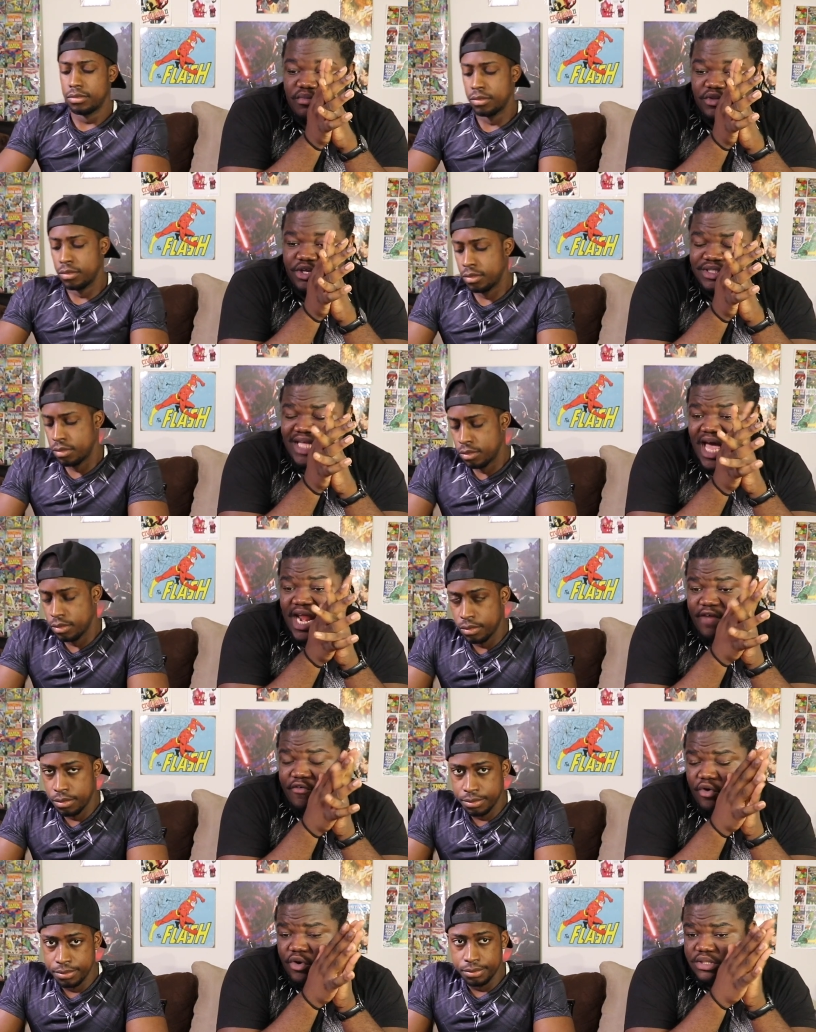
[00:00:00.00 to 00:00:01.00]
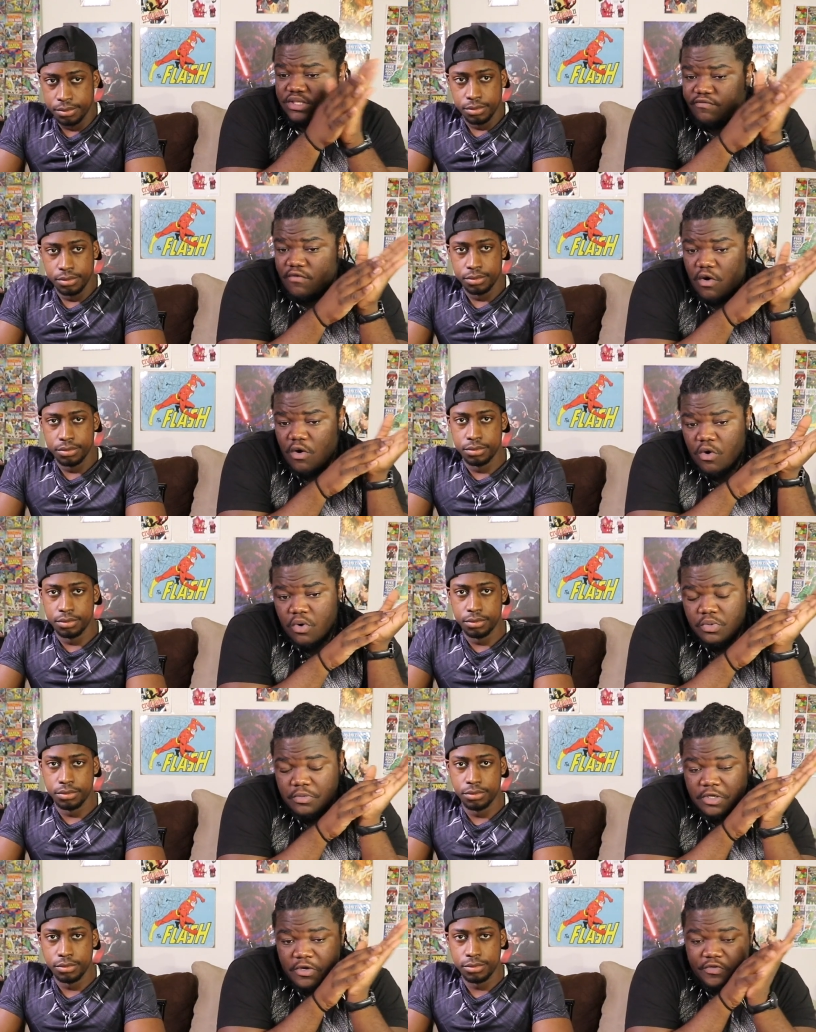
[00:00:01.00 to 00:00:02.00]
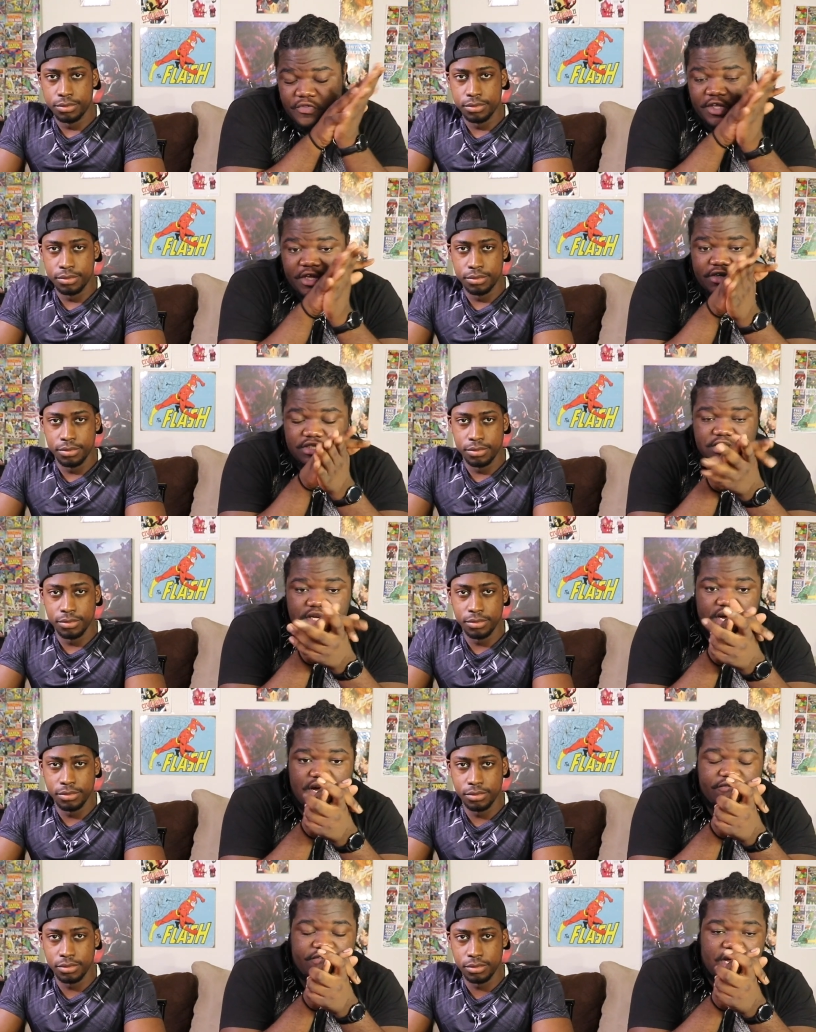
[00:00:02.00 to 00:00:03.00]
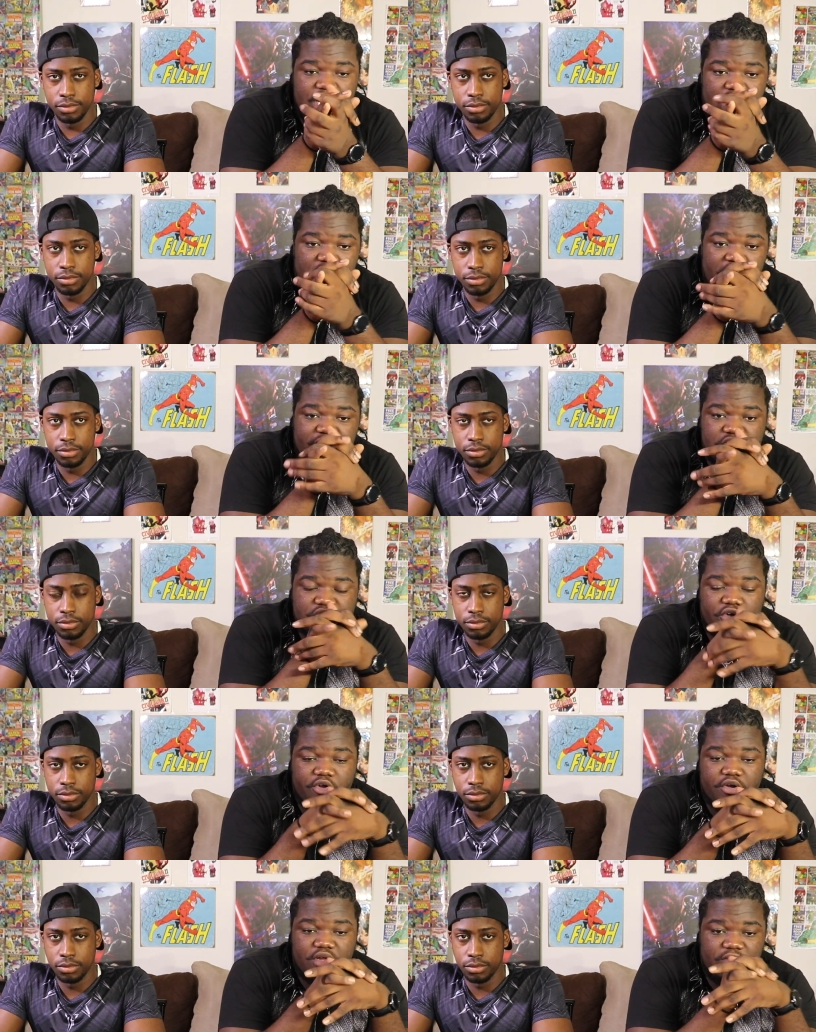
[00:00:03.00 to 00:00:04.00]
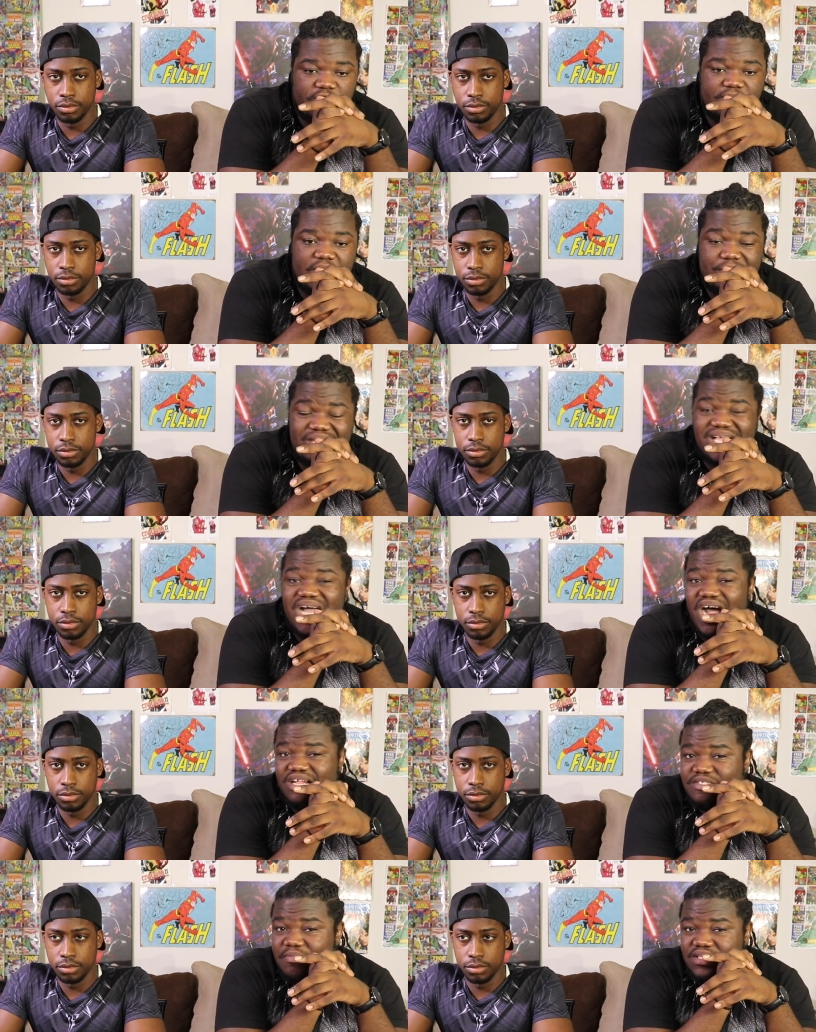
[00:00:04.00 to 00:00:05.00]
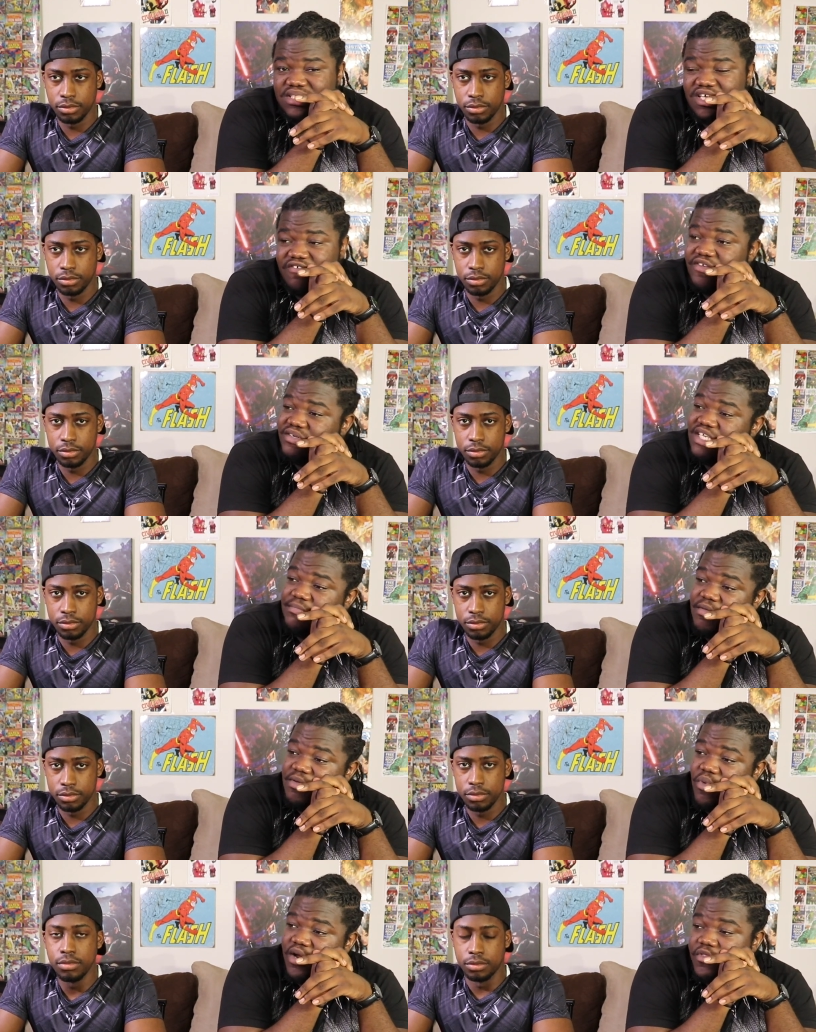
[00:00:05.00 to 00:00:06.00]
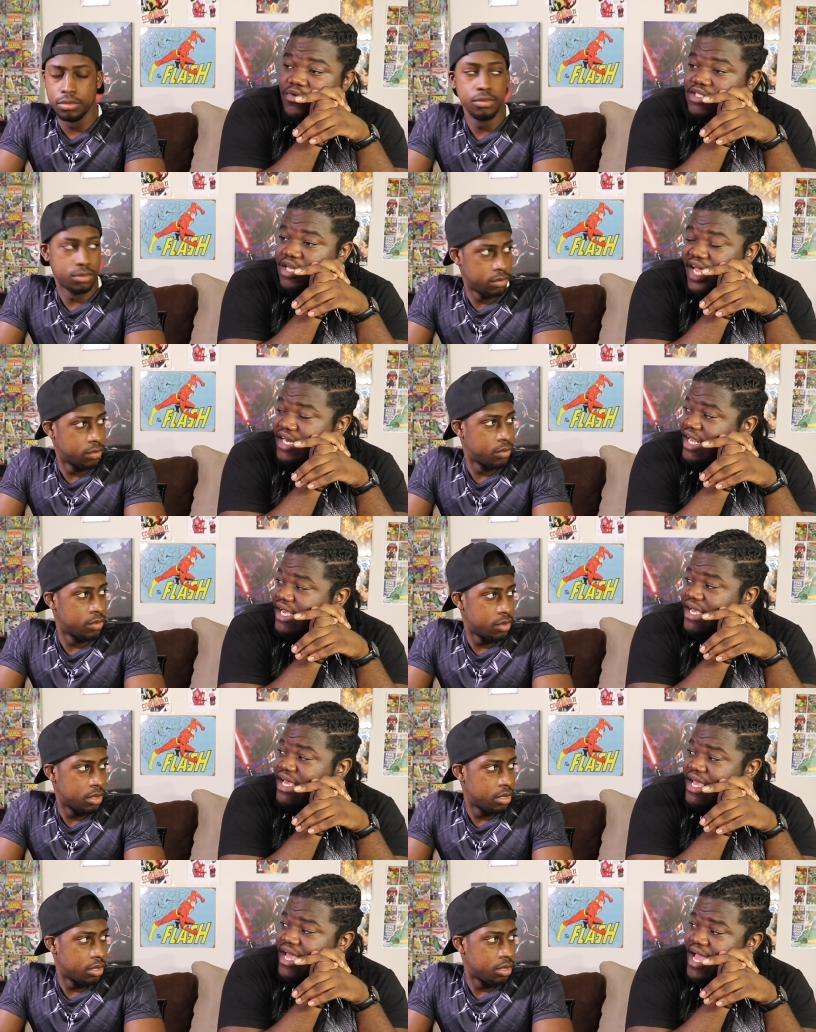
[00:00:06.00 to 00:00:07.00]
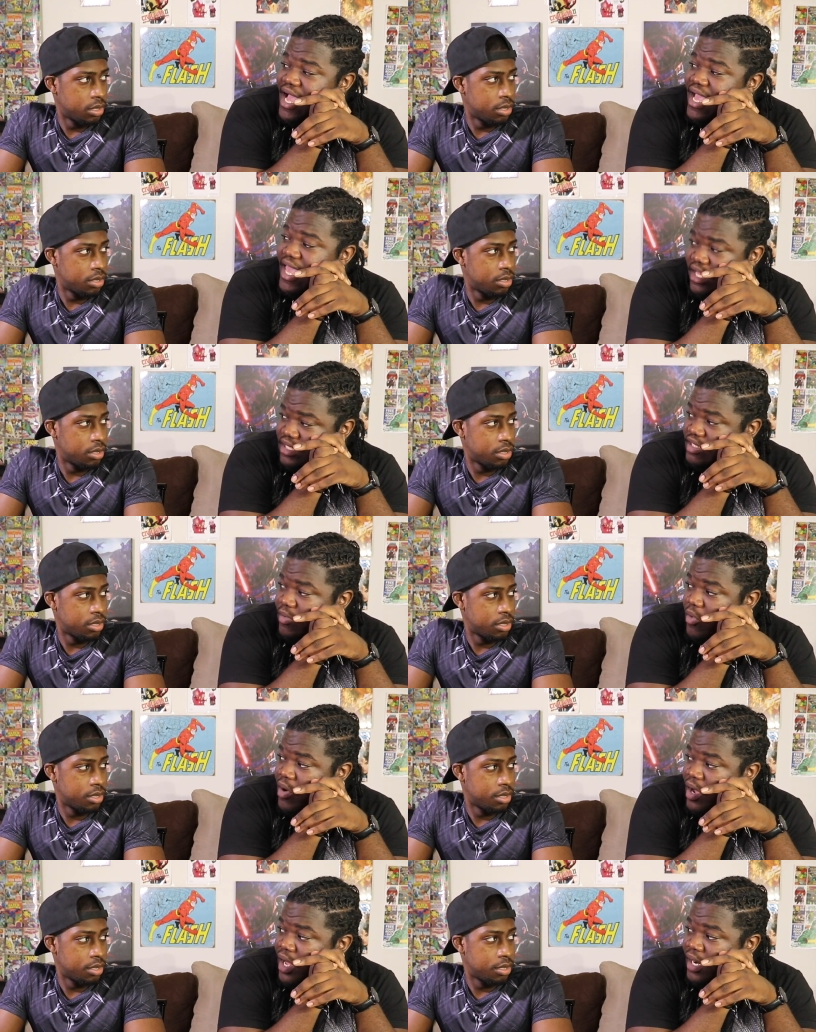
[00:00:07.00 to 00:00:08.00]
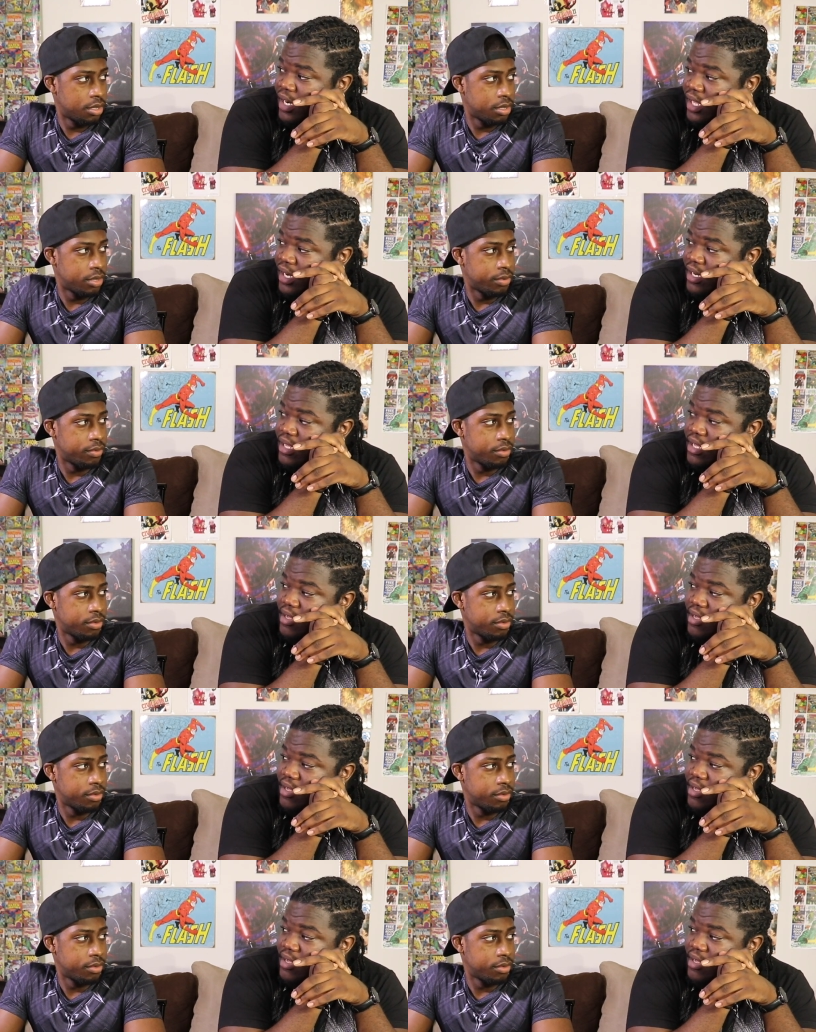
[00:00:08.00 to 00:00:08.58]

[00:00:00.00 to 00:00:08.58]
Speaker 1: there's that. I've heard the you know, thinker stuff. I've also heard of maybe Godspeed stuff. They were saying maybe one of those lightning hits someone and